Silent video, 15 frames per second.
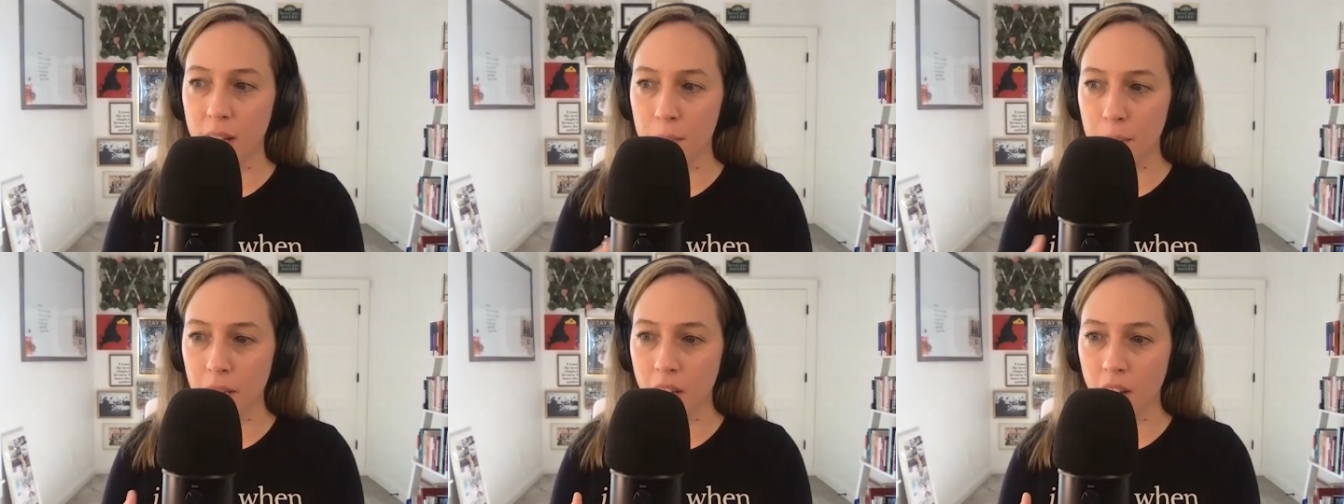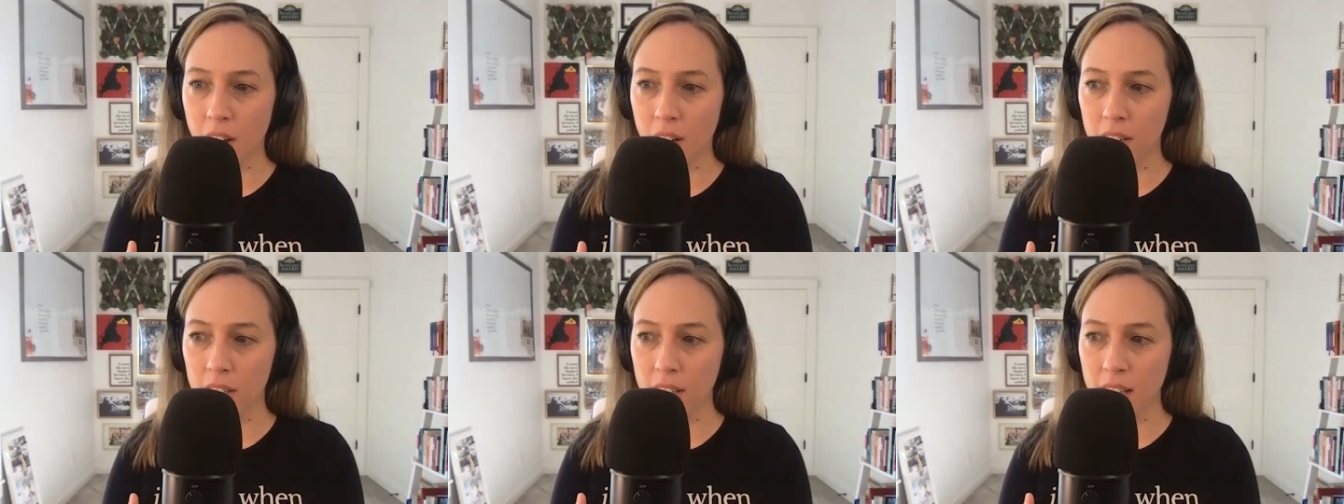a big
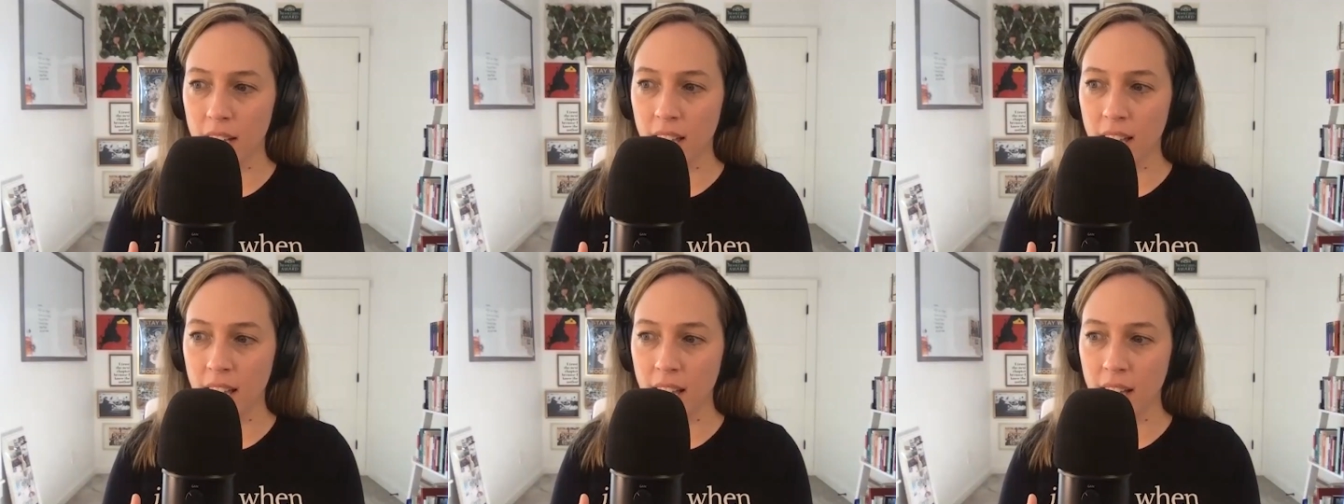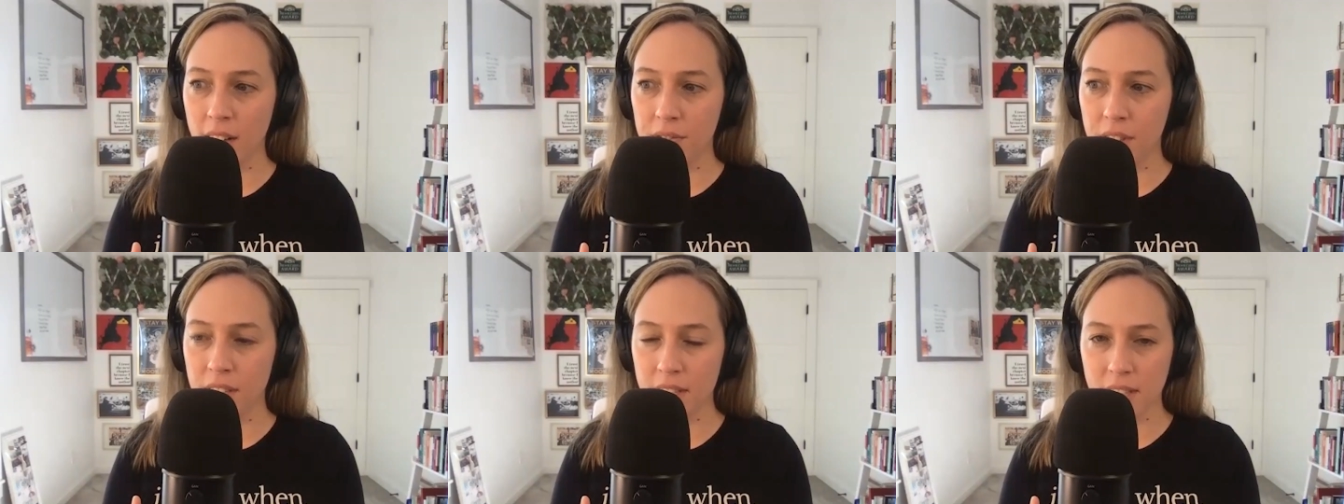heart and I
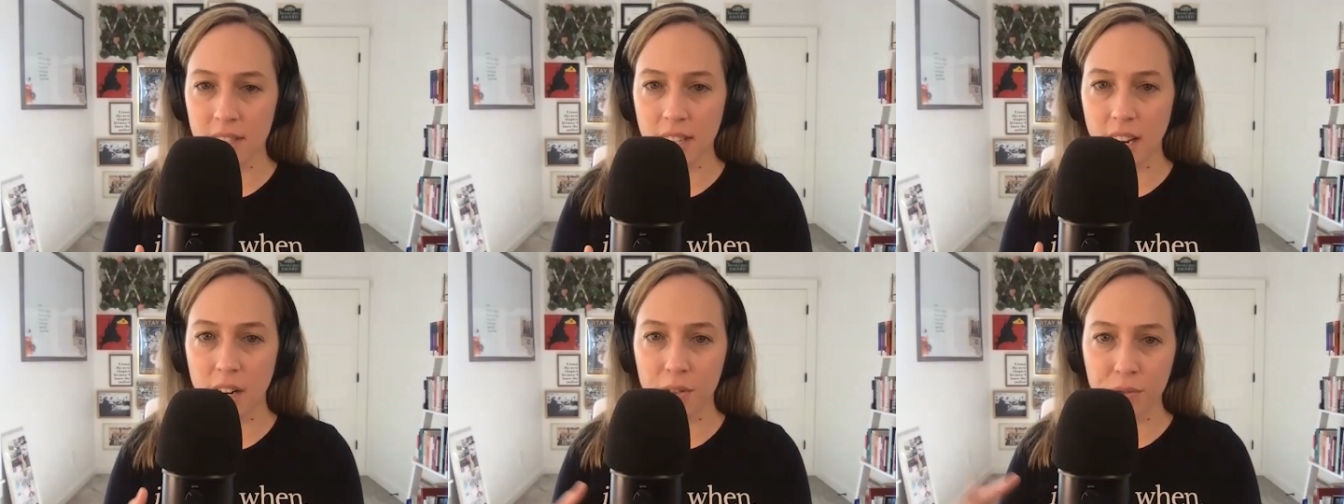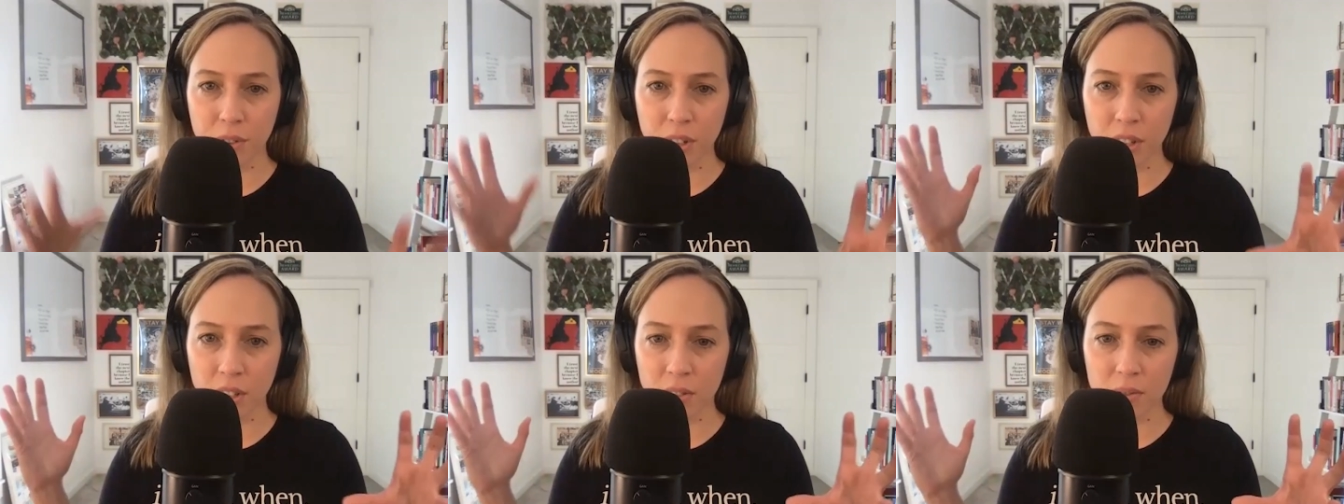have this desire
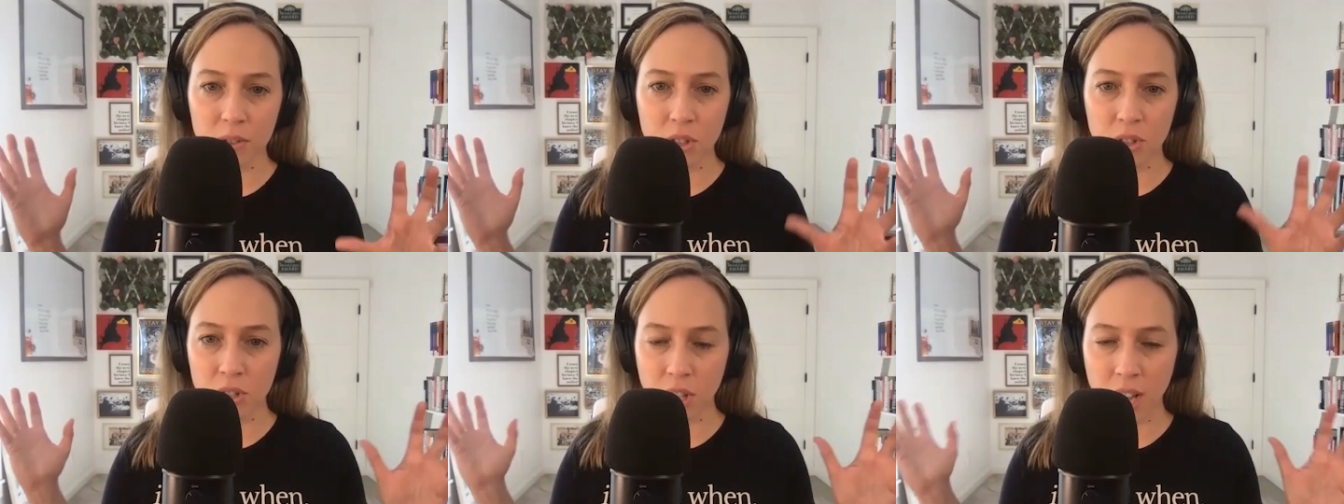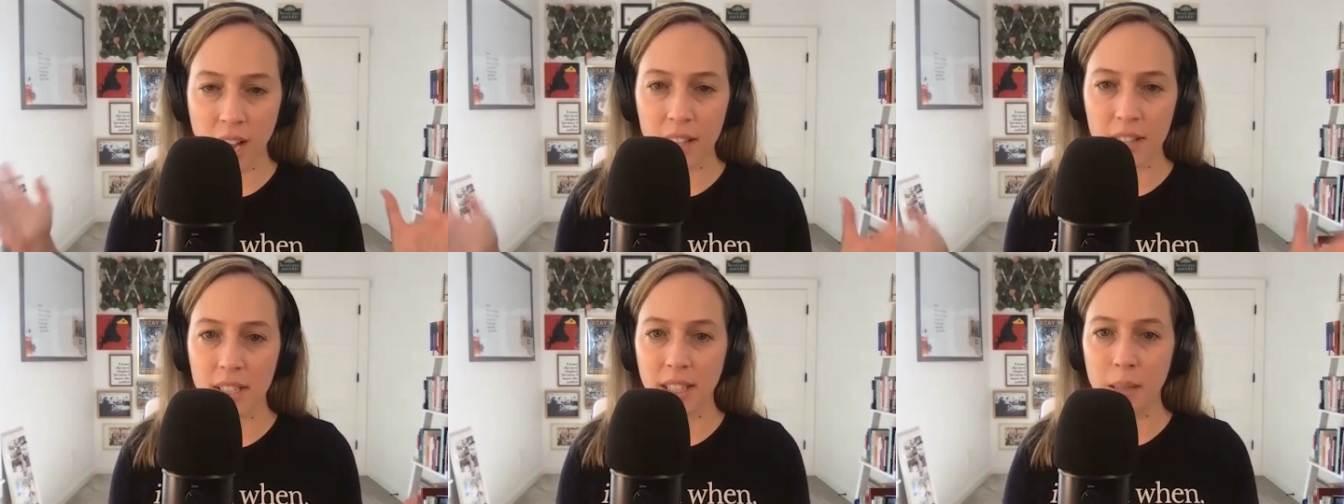for just to
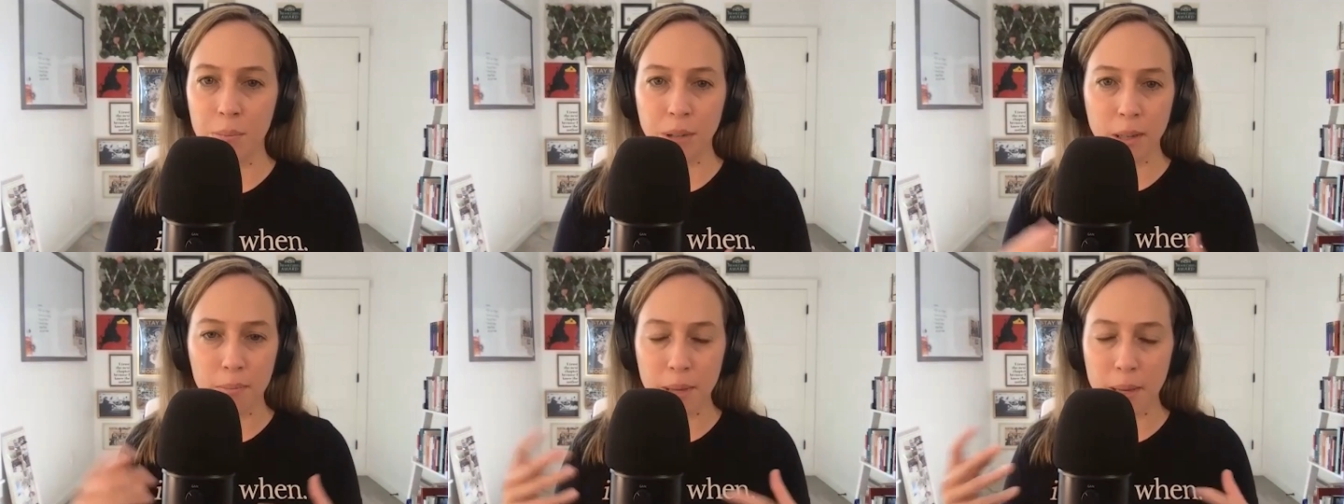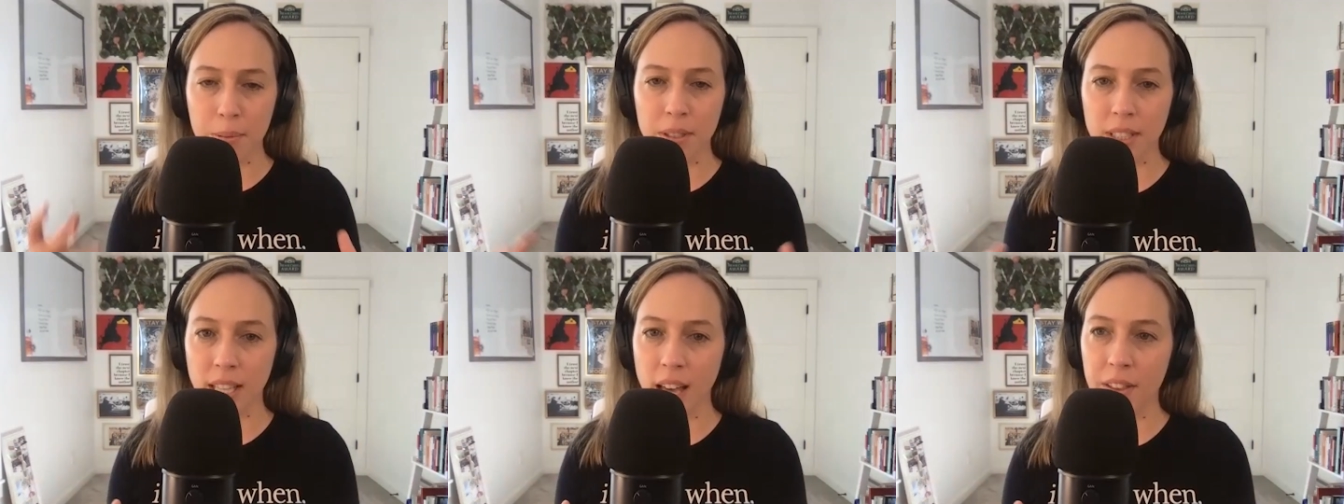constantly bring people
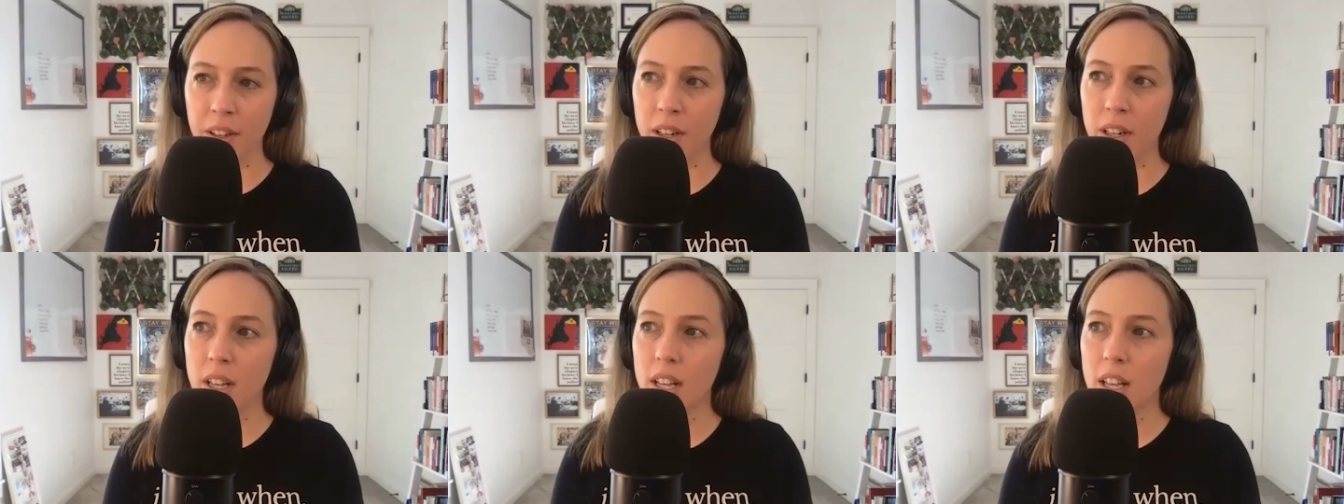together,